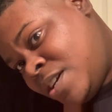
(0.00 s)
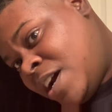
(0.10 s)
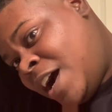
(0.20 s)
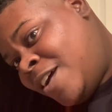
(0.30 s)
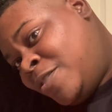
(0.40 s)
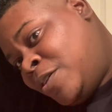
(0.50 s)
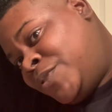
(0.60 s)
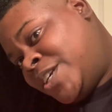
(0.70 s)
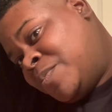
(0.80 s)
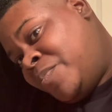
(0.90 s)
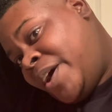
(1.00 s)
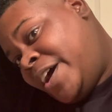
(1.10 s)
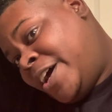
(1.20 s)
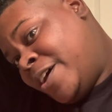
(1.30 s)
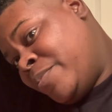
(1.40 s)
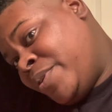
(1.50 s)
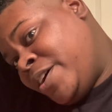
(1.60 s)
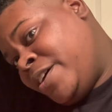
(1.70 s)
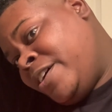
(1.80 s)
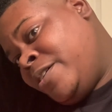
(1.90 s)
I don't know if that's bad,
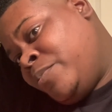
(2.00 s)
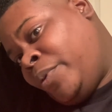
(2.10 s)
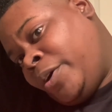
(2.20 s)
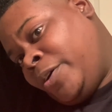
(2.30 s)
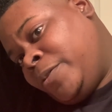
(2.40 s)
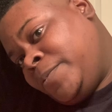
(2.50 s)
bad, but